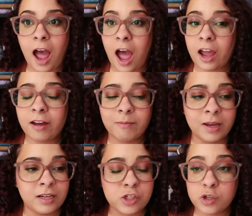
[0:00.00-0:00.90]
I have
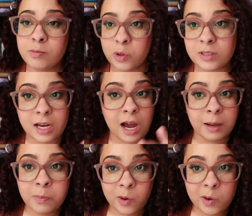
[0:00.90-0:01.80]
been two moods,
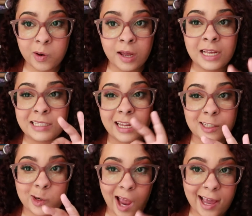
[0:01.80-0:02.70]
hyper
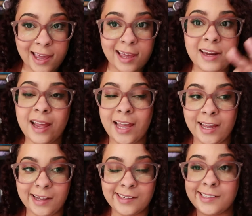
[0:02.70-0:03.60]
slash crackhead
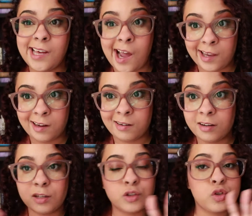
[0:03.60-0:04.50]
and
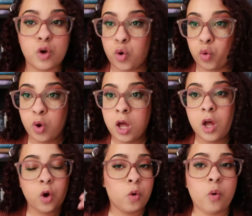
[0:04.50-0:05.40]
tired. So
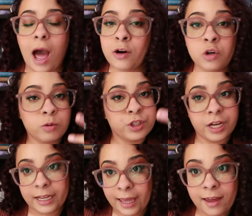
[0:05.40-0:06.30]
I don't know what you're
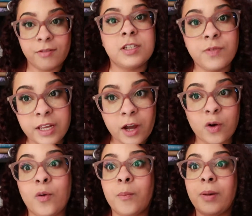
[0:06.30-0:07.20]
gonna get in this
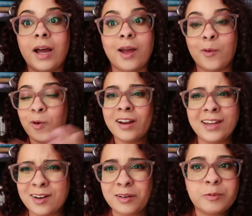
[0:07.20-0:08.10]
video, but we're
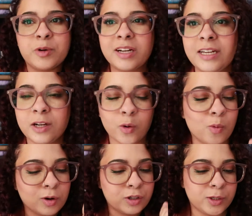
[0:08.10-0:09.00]
here. We're here.
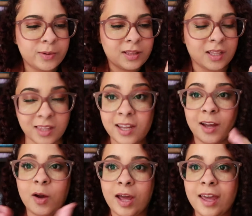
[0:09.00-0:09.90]
We're doing the
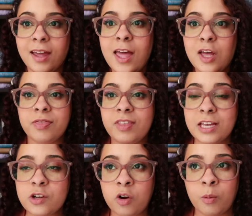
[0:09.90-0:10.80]
thing, okay?
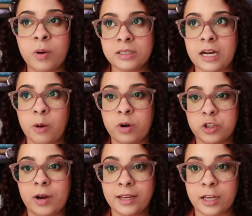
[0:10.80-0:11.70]
These are all books that I want to
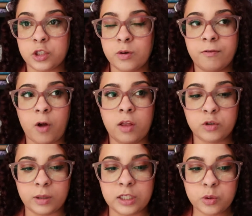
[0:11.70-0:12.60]
try and get to in fall of
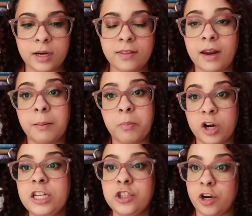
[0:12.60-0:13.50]
2020 that I'm
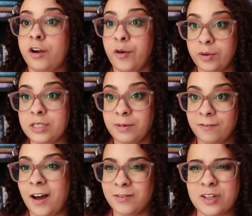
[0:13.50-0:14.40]
pretty sure are going to be
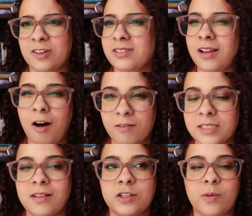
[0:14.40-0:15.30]
five stars.
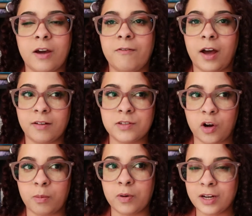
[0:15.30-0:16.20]
Obviously, that's my
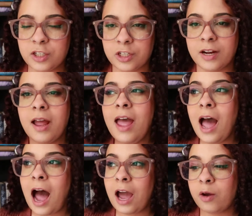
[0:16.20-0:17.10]
five-star prediction.
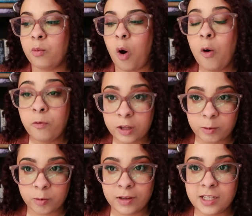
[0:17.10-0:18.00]
I hopefully
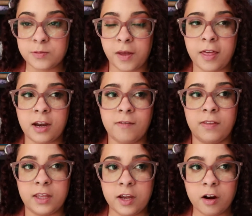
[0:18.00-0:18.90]
will read these by the end of
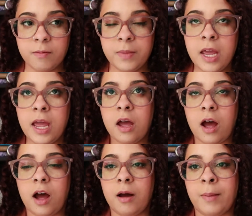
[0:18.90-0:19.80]
the year
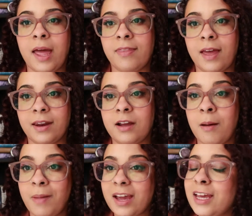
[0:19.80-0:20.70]
um, and then
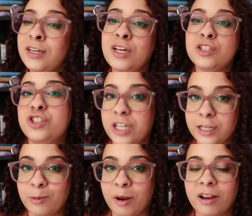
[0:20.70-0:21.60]
come back in
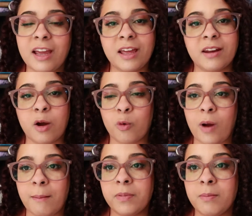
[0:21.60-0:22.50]
January and
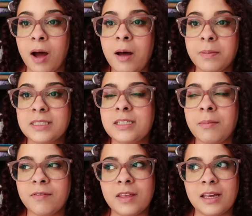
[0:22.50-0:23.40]
wrap them up.
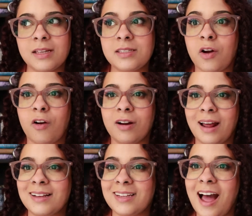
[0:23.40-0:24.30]
Some of these aren't
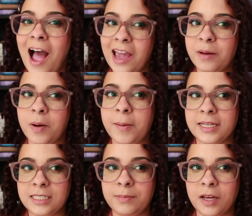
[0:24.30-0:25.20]
as high up on my
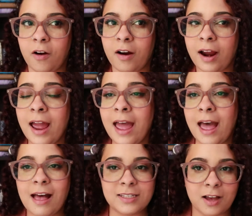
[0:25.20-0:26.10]
TBR
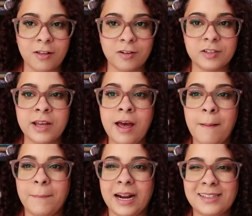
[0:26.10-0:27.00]
as others,
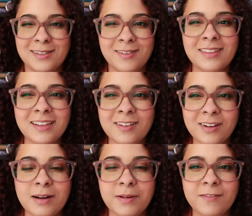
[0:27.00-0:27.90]
but I still think they're
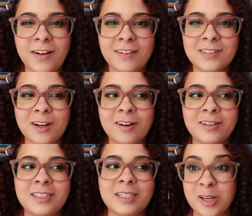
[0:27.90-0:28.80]
going to be five
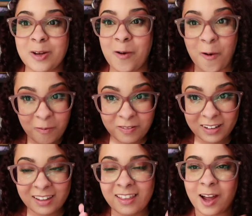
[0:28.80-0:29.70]
stars, so
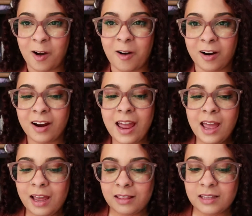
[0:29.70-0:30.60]
hopefully they are.
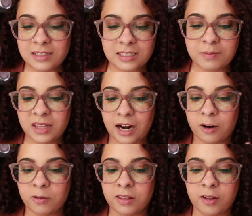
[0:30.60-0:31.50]
And this doesn't mean that I
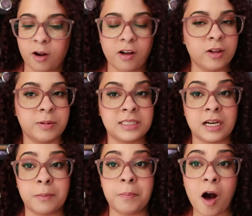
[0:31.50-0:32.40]
don't think there are other books
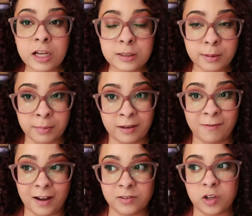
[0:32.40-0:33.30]
that could possibly be
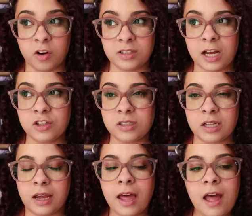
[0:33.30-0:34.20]
five stars. I just
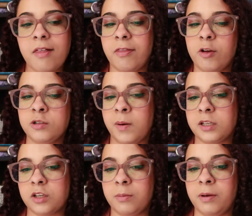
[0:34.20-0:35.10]
think that those
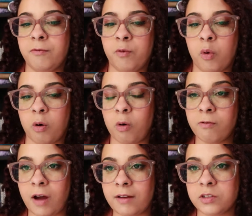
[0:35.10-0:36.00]
books could be four or
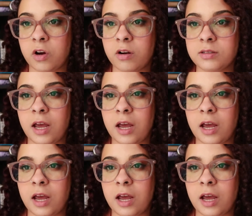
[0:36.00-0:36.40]
five stars.